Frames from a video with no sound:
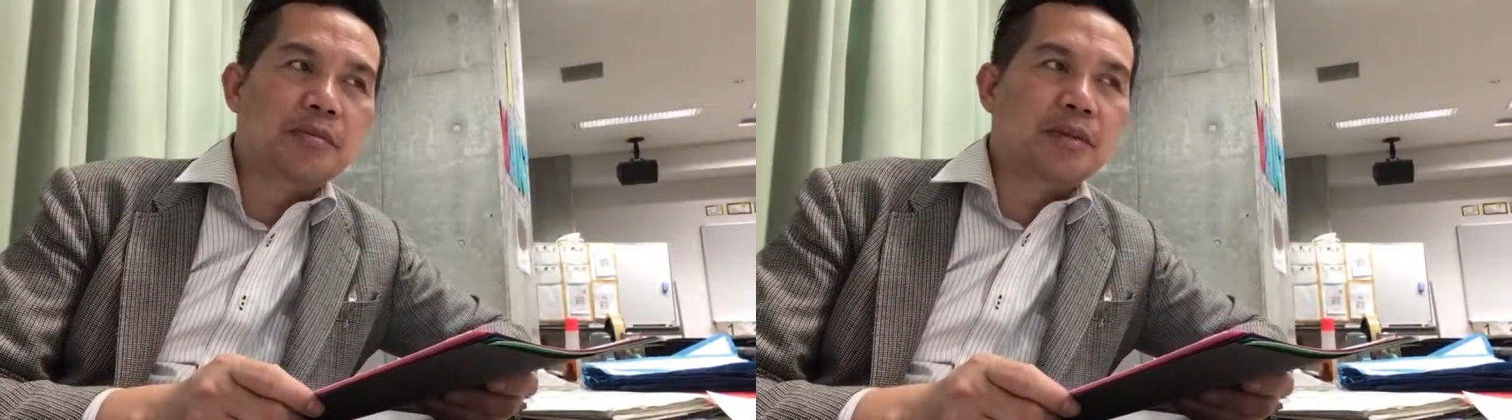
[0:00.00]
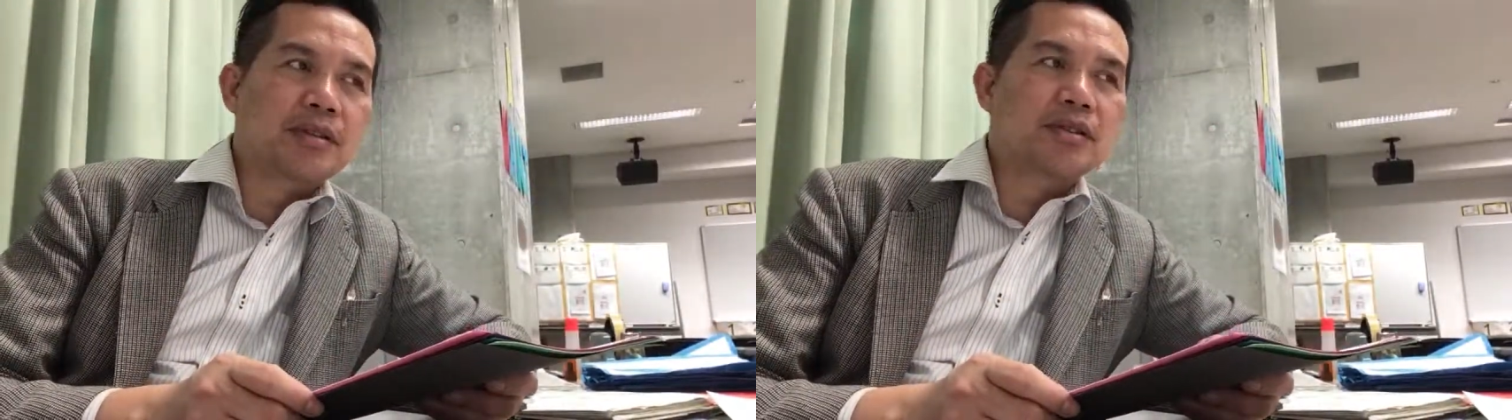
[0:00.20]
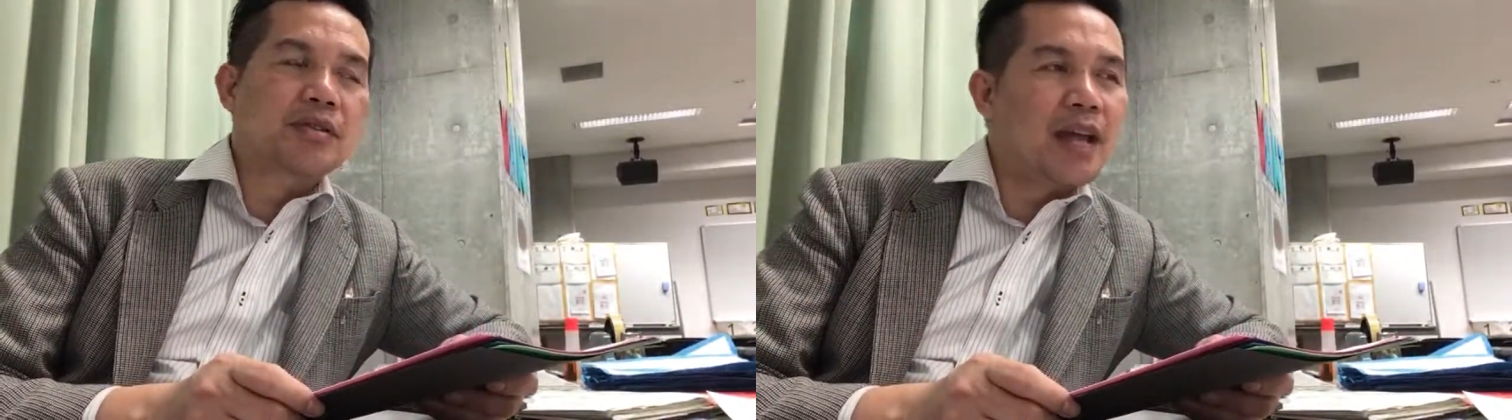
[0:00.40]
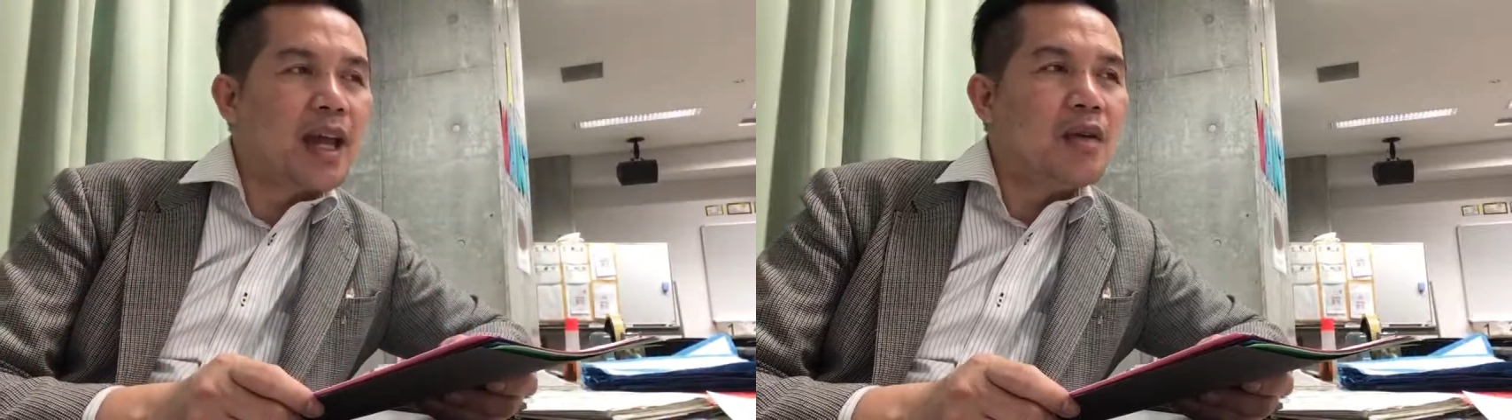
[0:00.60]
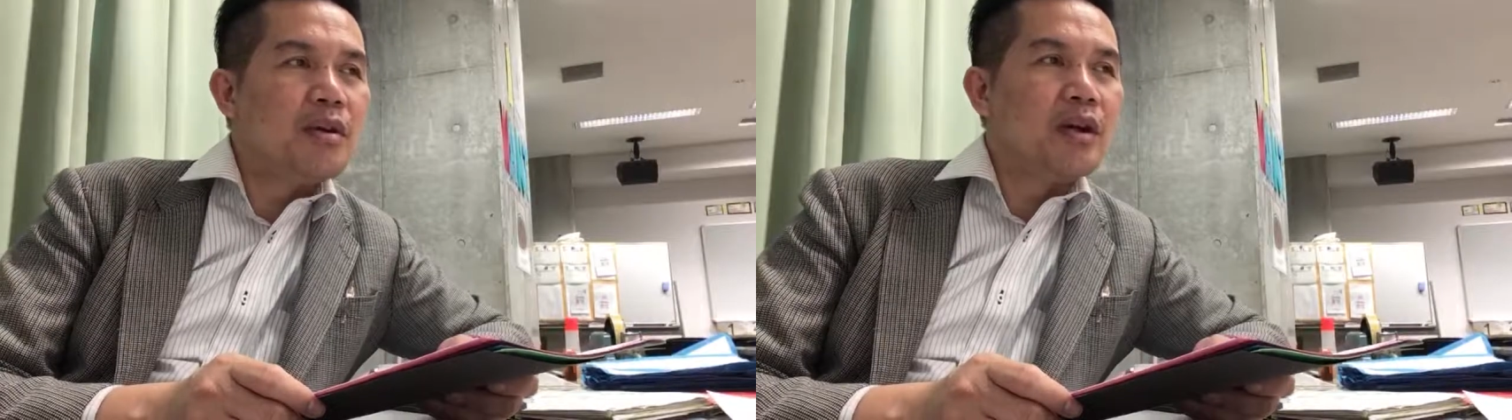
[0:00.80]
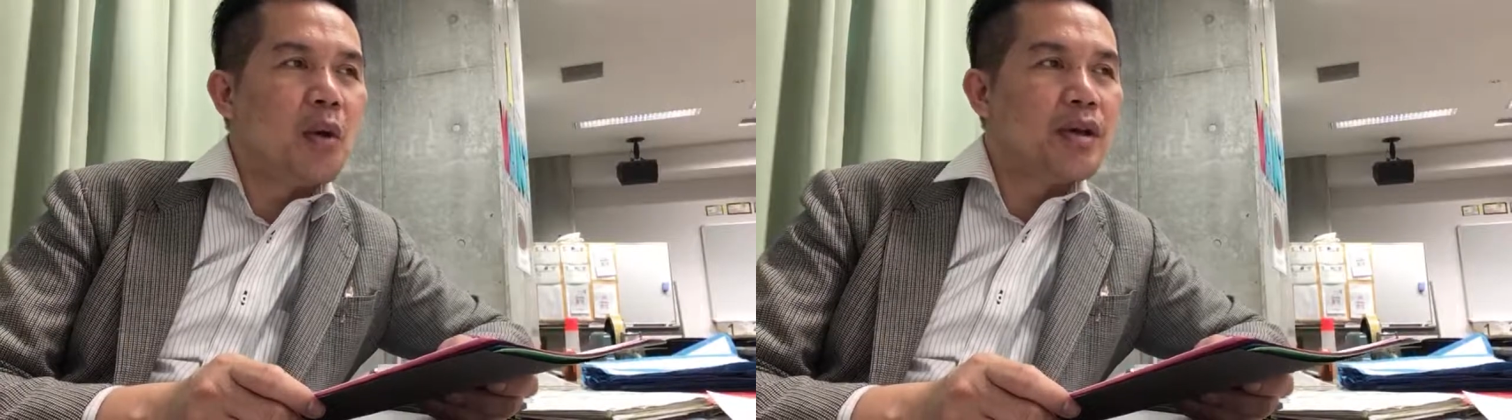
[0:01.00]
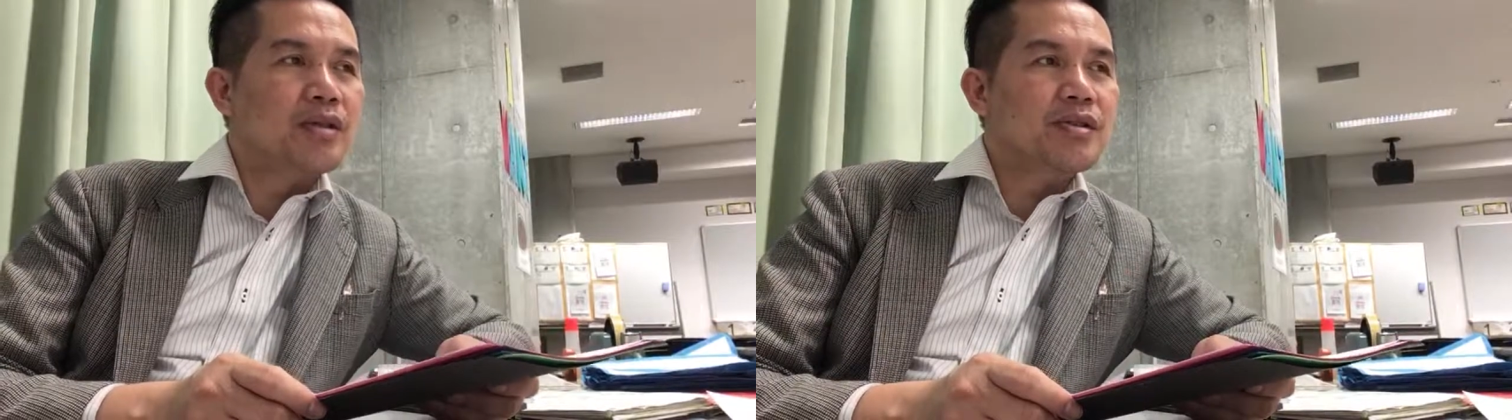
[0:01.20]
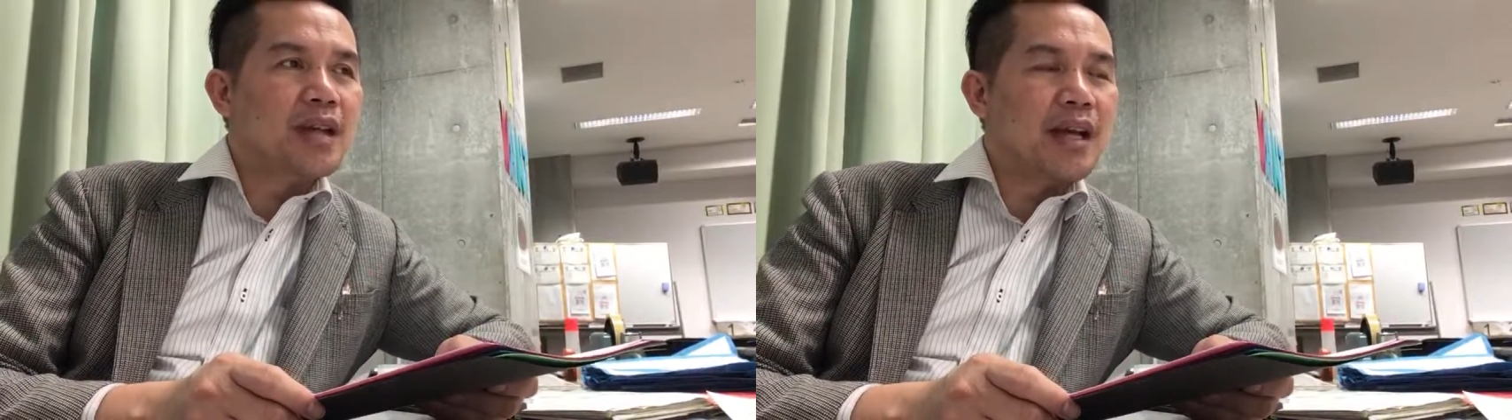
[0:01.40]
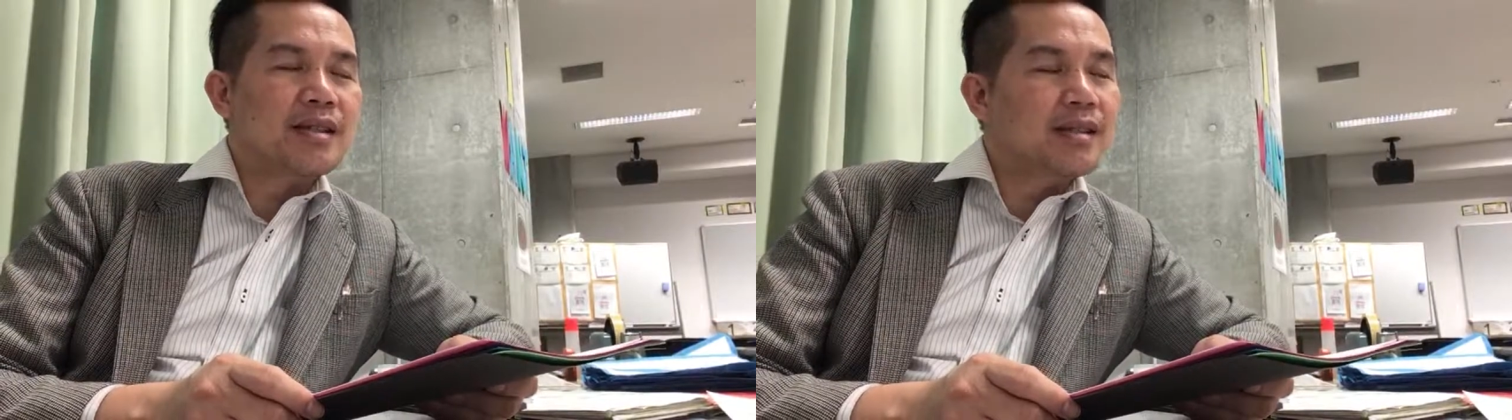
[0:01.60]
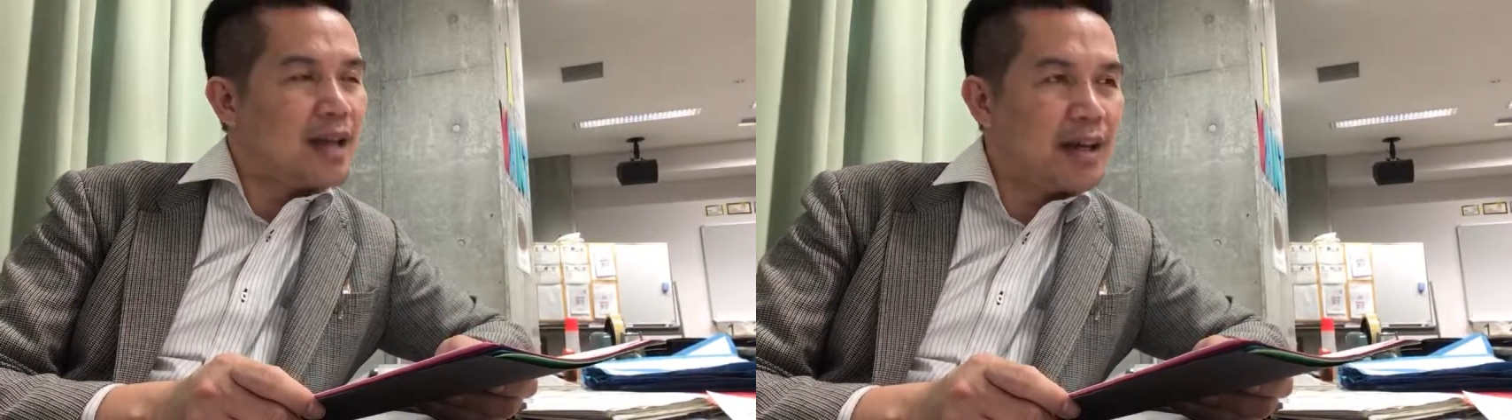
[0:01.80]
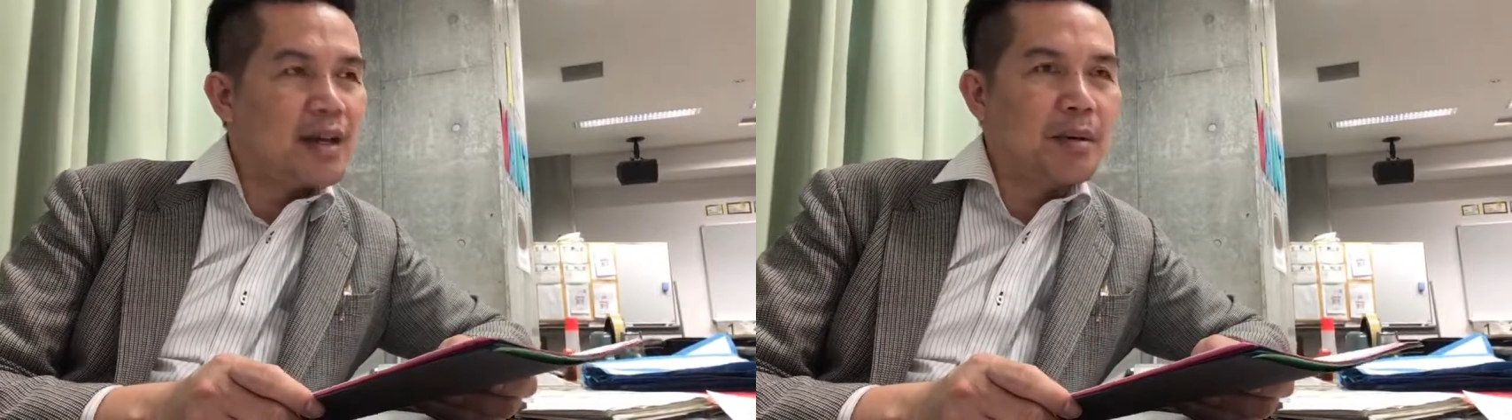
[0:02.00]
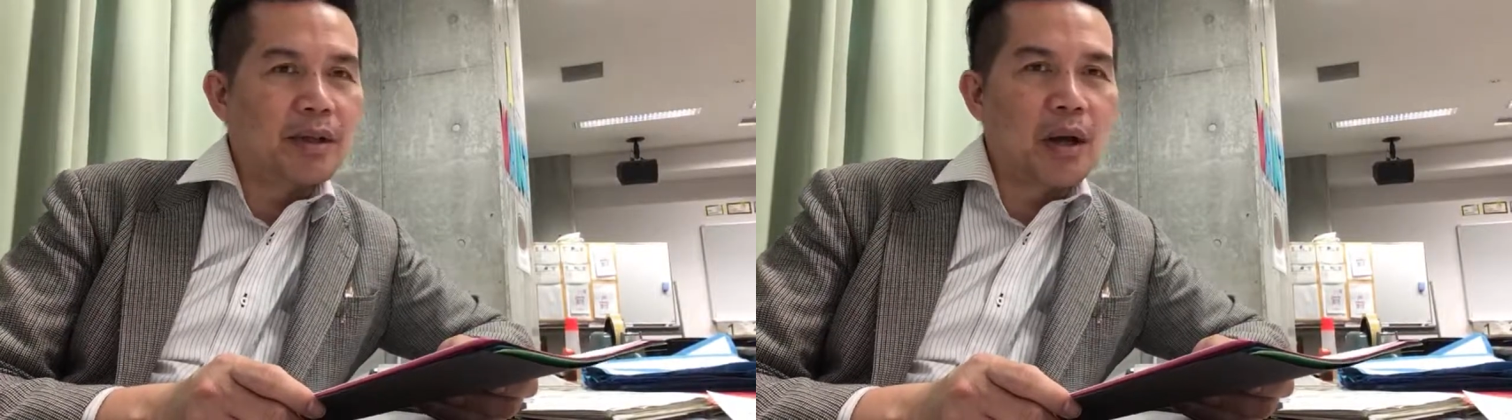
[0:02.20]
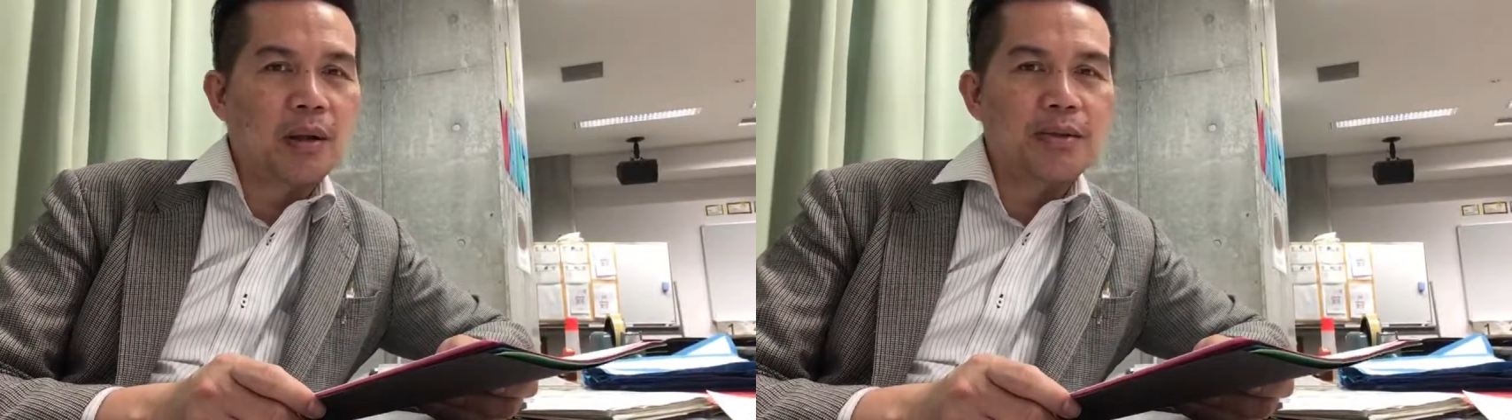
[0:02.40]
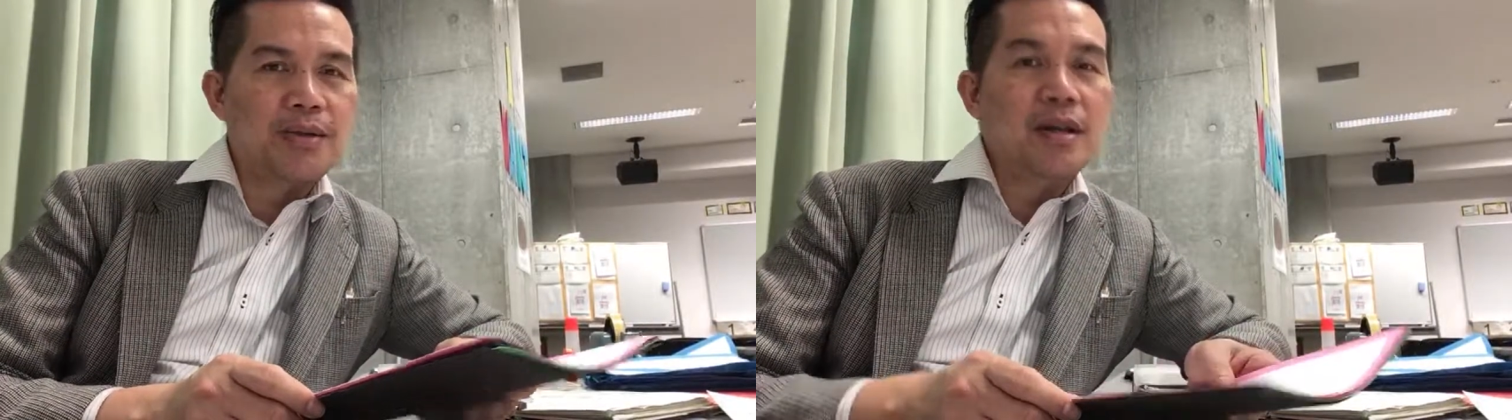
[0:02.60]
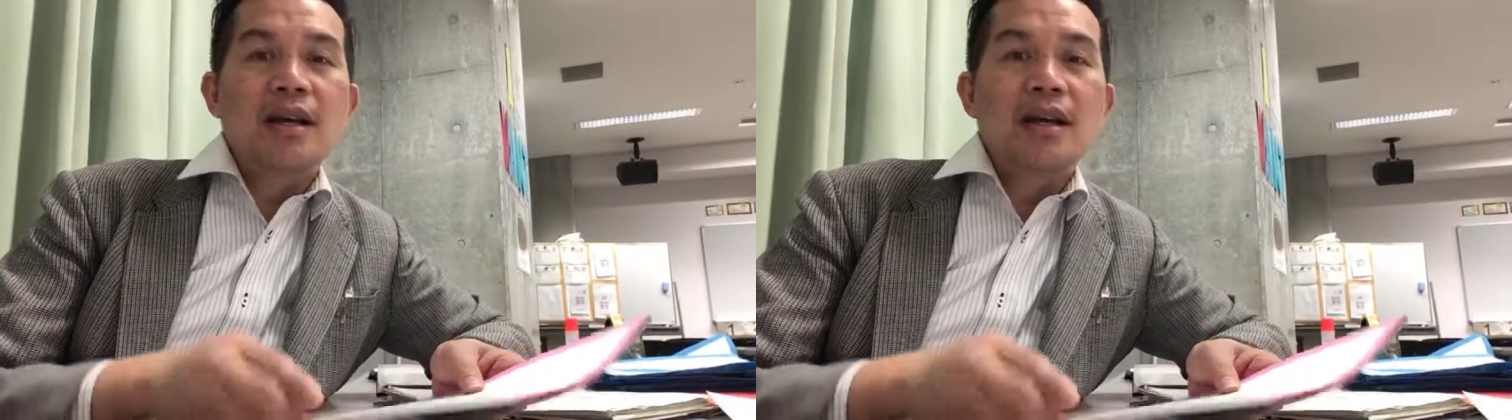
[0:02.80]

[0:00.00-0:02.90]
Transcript: that today we're going to study about colors.